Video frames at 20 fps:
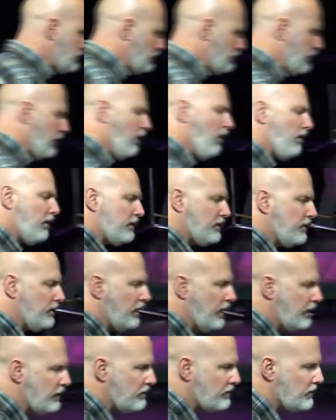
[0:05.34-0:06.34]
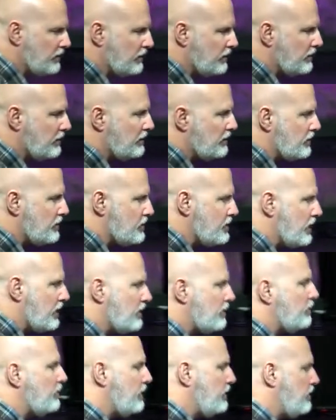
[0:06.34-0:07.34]
what's on my heart tonight to, to
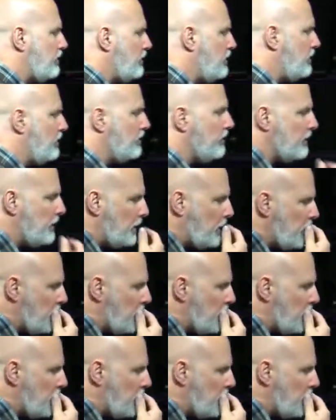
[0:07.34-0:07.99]
share with you